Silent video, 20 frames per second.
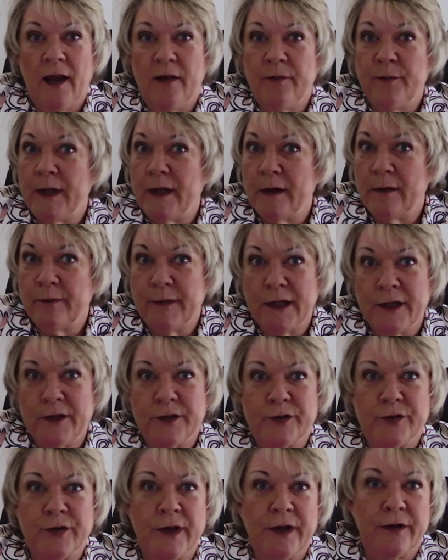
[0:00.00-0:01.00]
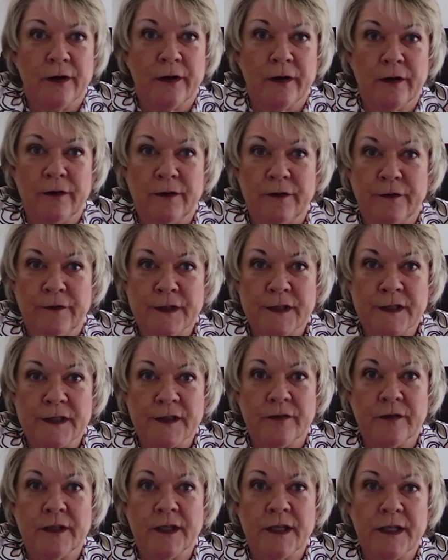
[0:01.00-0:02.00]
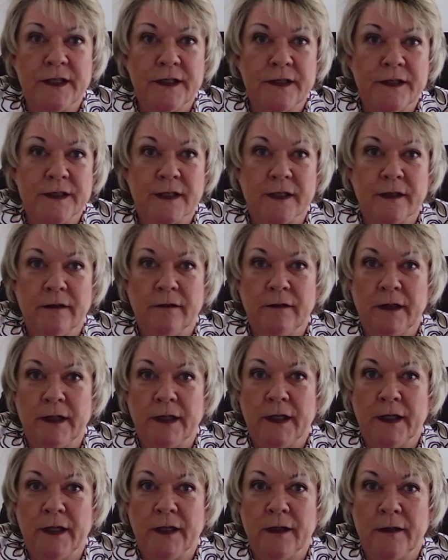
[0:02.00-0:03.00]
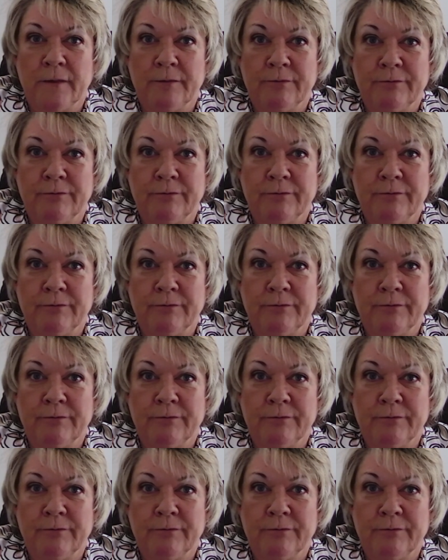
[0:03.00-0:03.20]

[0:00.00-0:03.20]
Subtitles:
I've been administrator of facilities and